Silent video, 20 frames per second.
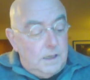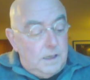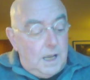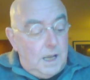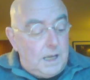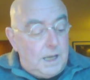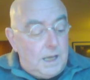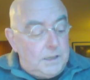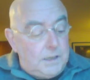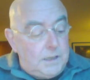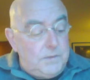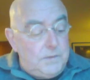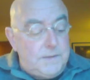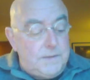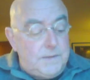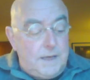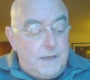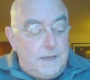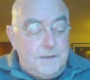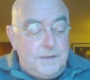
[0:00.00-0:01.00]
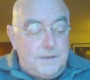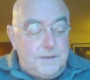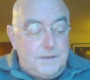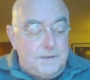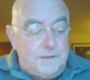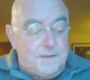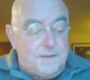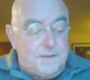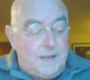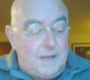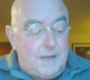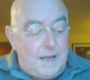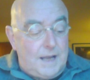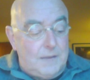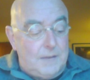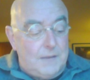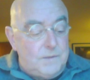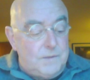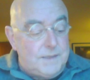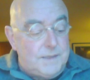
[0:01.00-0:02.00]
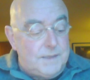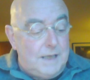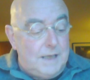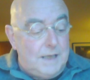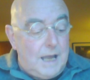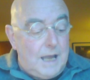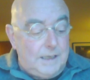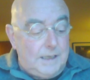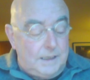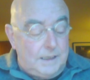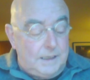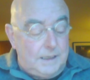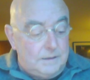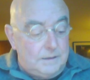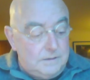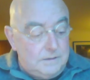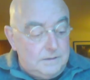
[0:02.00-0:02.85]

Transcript: accusations that I was lying.